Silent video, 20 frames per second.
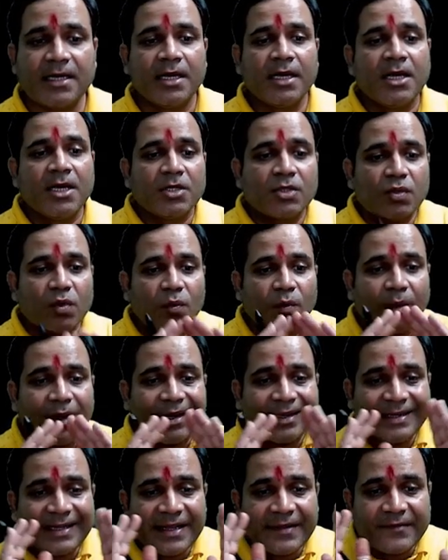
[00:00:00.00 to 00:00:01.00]
So
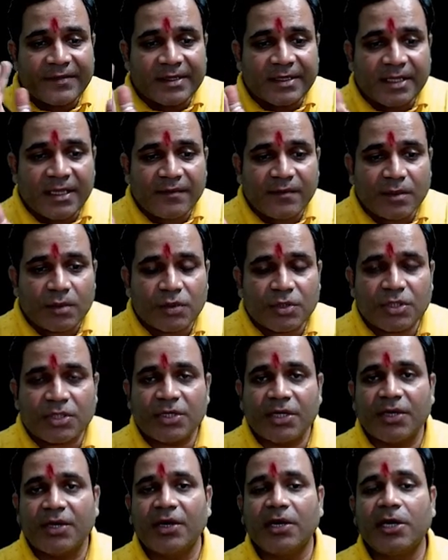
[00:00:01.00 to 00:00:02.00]
whatever the
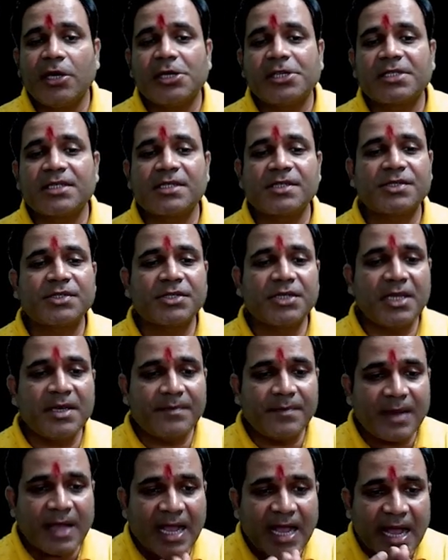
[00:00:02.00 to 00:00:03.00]
evolutionary relationship
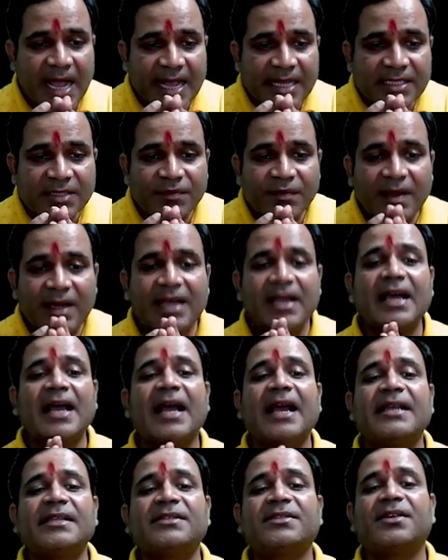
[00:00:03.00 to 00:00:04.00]
as well
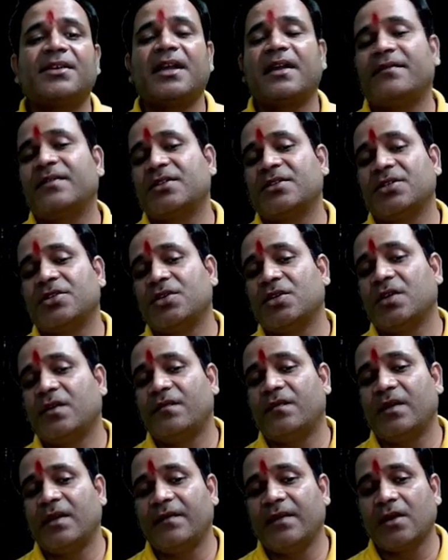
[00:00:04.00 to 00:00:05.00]
as the diversity of
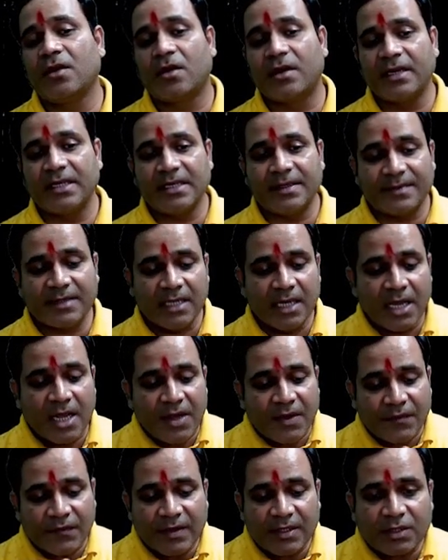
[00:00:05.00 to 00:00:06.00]
living organisms,
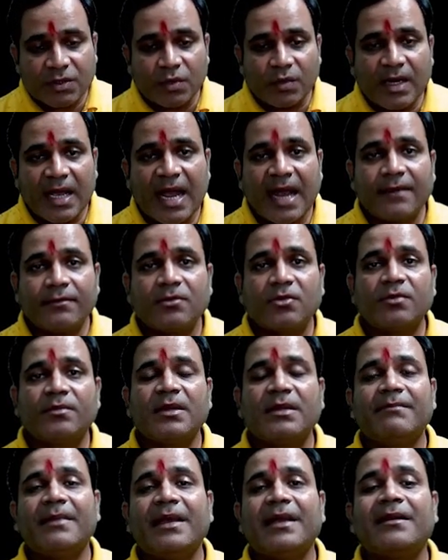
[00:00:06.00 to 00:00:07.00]
we should have to be
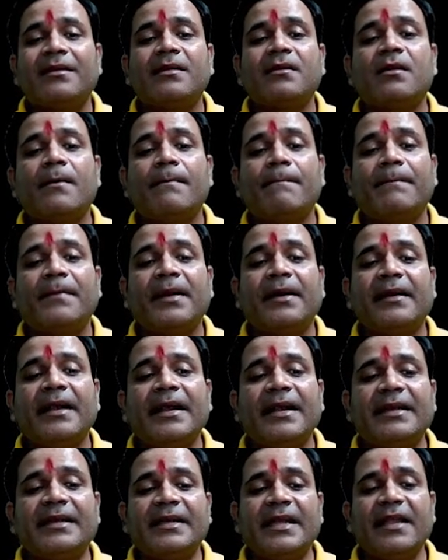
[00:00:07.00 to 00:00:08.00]
make a
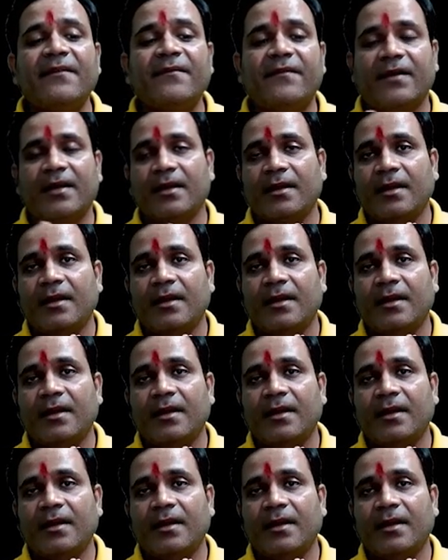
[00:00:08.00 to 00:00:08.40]
comparative